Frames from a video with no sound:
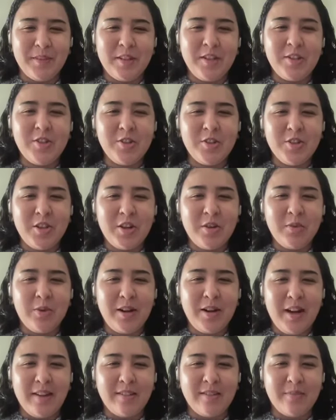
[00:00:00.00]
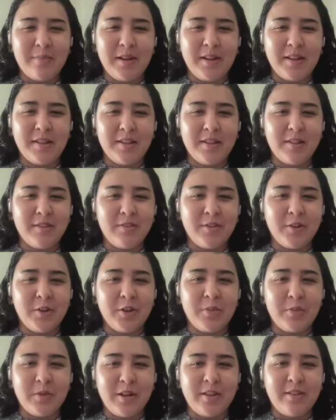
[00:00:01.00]
Could you share one aspect of your
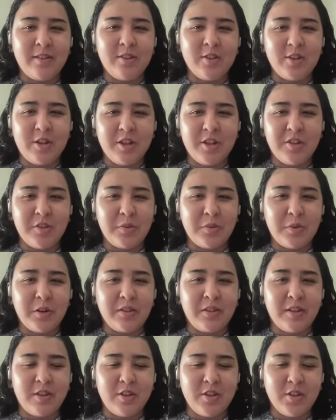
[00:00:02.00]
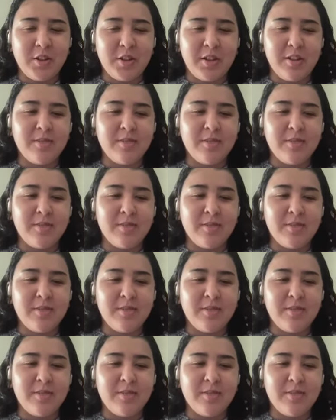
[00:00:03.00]
human rights education work that you're